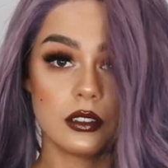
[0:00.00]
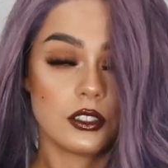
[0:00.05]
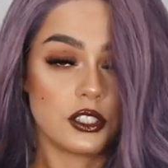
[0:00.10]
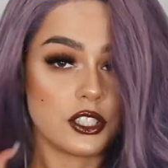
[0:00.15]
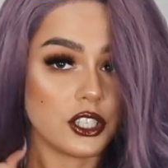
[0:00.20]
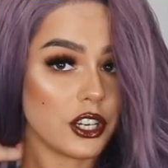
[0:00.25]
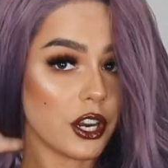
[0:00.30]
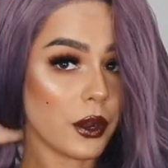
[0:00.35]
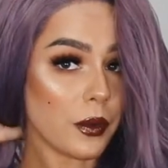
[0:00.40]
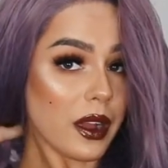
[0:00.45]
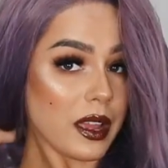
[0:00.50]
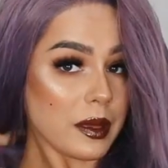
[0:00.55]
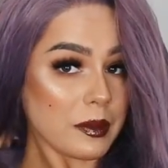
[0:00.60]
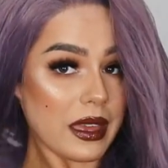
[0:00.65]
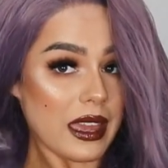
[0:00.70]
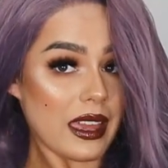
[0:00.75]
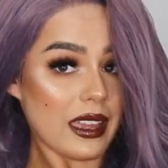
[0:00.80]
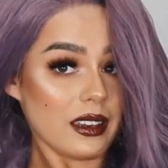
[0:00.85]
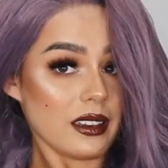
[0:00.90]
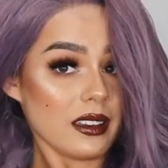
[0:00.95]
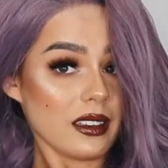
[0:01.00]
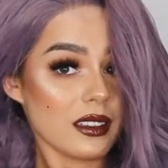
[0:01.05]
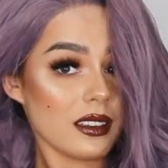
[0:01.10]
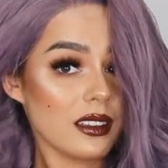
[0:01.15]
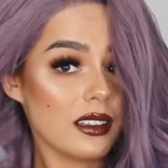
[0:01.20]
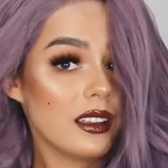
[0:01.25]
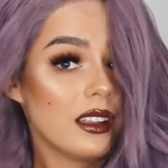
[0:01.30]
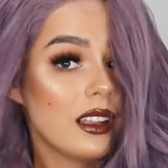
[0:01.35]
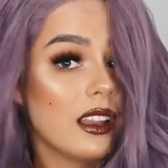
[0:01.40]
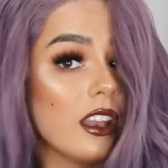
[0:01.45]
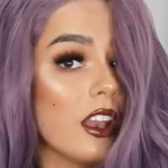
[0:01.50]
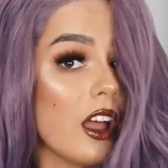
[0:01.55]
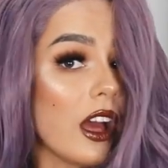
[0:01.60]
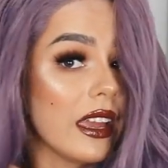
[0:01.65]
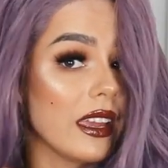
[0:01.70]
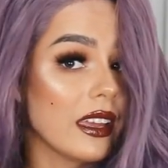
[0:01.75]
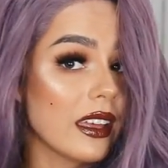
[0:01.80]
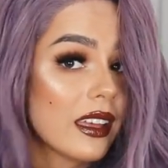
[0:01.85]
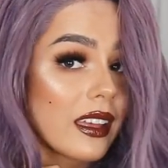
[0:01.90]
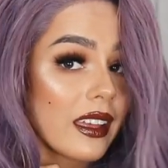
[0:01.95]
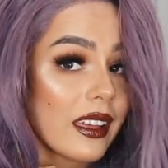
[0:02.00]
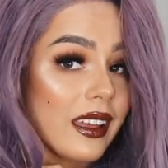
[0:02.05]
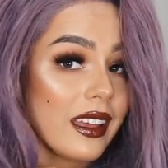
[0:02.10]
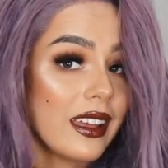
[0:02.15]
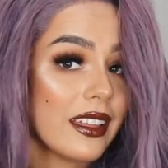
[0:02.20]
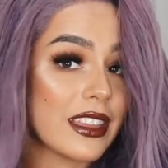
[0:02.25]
Do you know what I mean? Like,